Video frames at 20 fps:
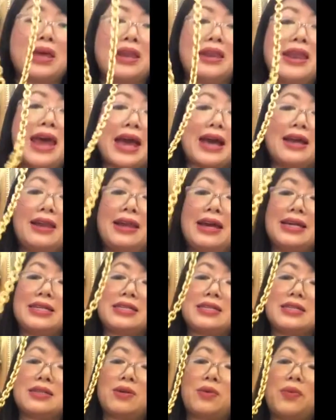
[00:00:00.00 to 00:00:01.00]

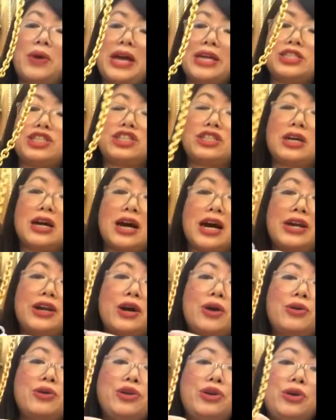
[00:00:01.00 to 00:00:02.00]
necklace, which I
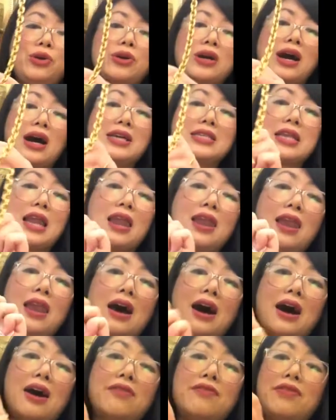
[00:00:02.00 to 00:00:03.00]
know you guys
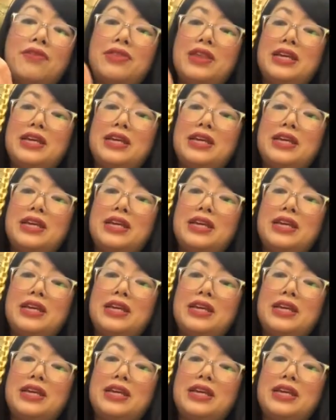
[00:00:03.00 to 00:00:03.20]
love.